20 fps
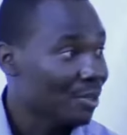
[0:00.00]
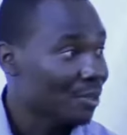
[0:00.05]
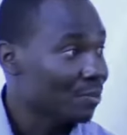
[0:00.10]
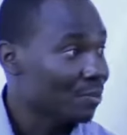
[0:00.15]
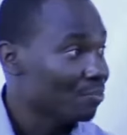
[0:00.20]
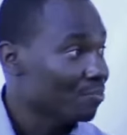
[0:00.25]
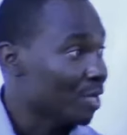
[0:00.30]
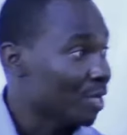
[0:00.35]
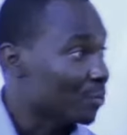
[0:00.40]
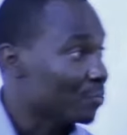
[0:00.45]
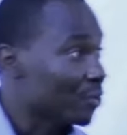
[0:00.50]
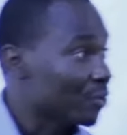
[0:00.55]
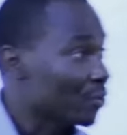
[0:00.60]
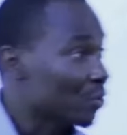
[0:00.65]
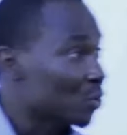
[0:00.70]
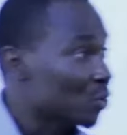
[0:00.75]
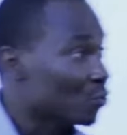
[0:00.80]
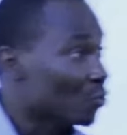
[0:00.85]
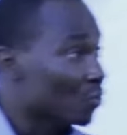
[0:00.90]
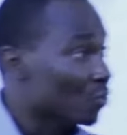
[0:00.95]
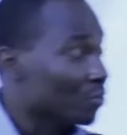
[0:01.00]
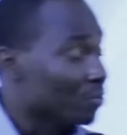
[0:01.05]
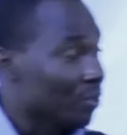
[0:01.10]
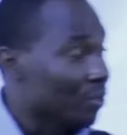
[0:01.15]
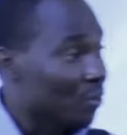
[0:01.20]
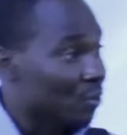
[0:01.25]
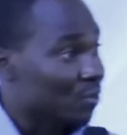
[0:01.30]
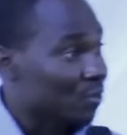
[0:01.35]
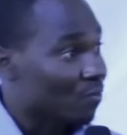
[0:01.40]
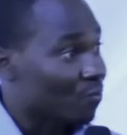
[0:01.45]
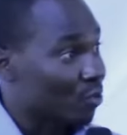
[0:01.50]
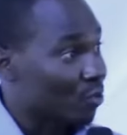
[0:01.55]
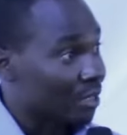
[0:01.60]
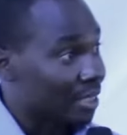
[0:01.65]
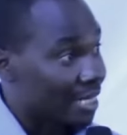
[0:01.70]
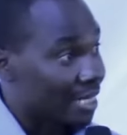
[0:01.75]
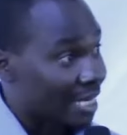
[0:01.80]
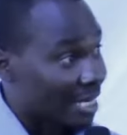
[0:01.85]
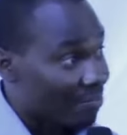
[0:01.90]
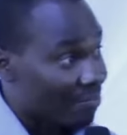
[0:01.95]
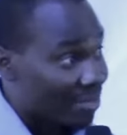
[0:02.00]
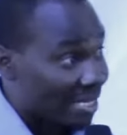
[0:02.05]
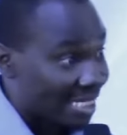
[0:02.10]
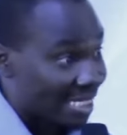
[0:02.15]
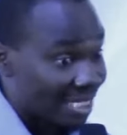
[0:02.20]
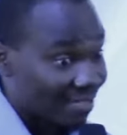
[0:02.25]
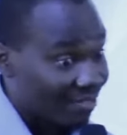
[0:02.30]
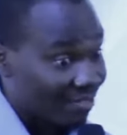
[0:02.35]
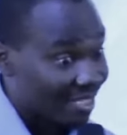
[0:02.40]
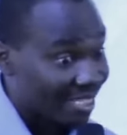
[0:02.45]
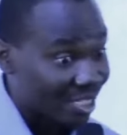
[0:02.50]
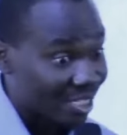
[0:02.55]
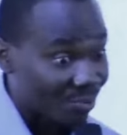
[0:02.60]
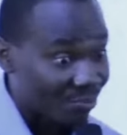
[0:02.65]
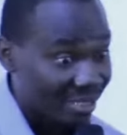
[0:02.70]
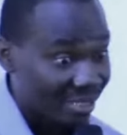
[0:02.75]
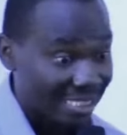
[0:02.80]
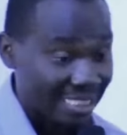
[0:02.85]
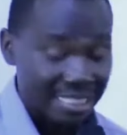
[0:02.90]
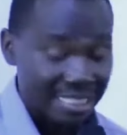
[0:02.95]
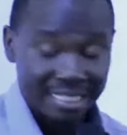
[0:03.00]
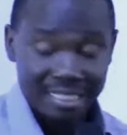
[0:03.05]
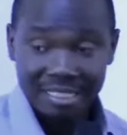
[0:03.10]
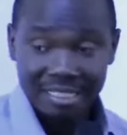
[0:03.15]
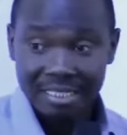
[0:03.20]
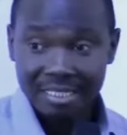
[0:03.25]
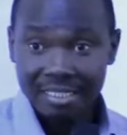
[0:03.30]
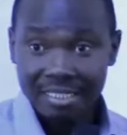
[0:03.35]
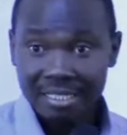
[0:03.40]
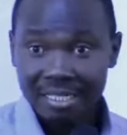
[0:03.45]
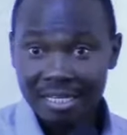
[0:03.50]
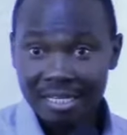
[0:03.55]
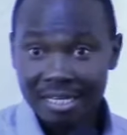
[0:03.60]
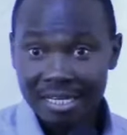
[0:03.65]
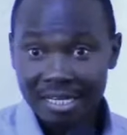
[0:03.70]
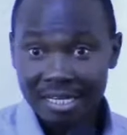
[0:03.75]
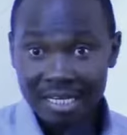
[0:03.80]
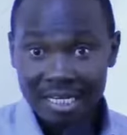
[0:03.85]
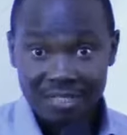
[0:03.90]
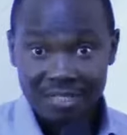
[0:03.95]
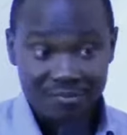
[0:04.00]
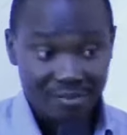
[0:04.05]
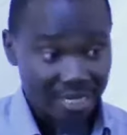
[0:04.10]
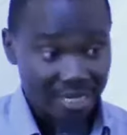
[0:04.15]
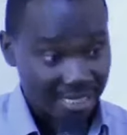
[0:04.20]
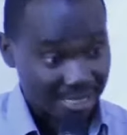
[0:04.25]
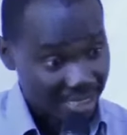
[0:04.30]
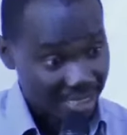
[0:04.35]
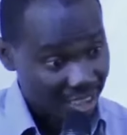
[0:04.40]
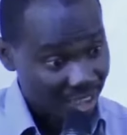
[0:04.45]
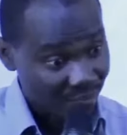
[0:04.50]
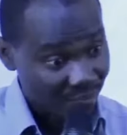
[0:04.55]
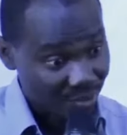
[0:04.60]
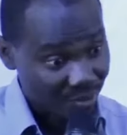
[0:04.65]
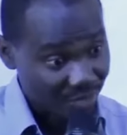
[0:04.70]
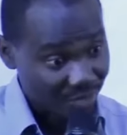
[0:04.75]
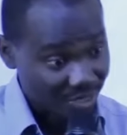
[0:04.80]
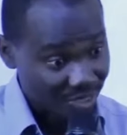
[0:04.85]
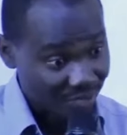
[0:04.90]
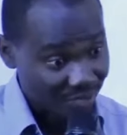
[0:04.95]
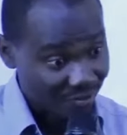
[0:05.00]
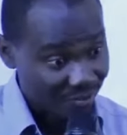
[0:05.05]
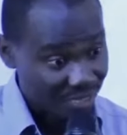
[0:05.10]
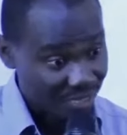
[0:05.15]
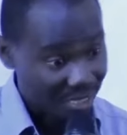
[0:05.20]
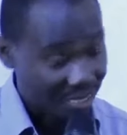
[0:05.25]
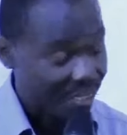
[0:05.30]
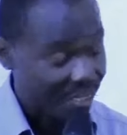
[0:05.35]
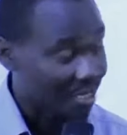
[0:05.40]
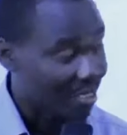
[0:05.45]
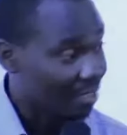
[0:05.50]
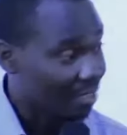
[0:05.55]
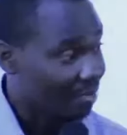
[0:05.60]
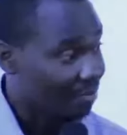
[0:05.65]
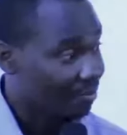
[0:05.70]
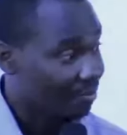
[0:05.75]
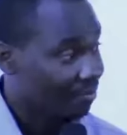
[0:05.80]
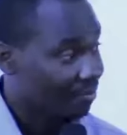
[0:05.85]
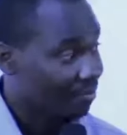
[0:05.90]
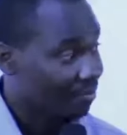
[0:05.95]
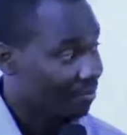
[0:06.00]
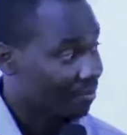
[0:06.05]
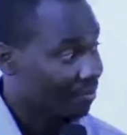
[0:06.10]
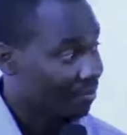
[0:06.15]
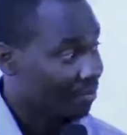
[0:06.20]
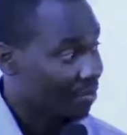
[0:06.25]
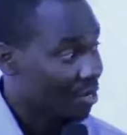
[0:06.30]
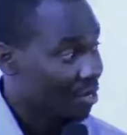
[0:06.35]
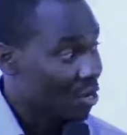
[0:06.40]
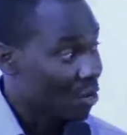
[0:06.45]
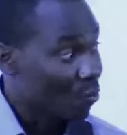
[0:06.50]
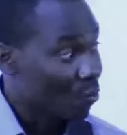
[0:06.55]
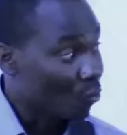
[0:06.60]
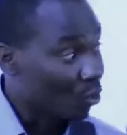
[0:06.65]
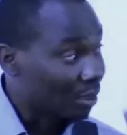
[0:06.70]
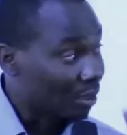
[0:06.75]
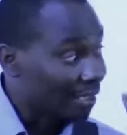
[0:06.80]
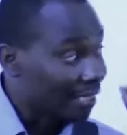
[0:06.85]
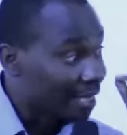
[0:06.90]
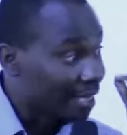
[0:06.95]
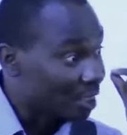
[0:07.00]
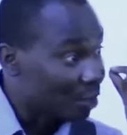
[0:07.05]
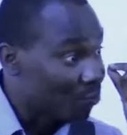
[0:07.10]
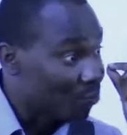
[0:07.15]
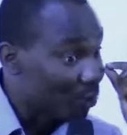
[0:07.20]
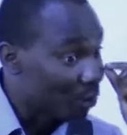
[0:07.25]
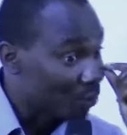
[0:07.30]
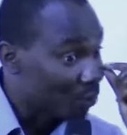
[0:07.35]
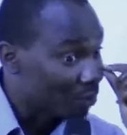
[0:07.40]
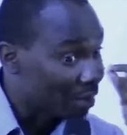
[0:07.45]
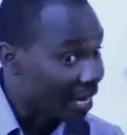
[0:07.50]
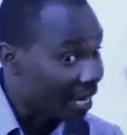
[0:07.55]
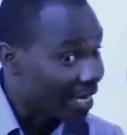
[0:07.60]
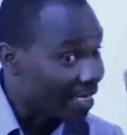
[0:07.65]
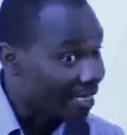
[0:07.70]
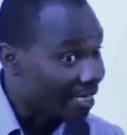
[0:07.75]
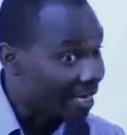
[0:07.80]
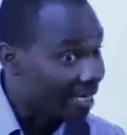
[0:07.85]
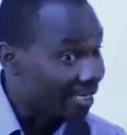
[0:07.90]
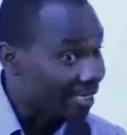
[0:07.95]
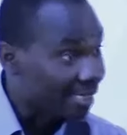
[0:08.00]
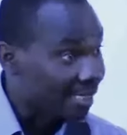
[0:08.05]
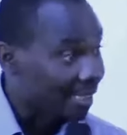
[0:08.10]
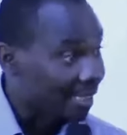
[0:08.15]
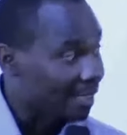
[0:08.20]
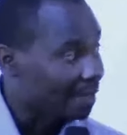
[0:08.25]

but because of what they can perceive in the spirit. As far as that spouse is concerned, what their spiritual eyes can see.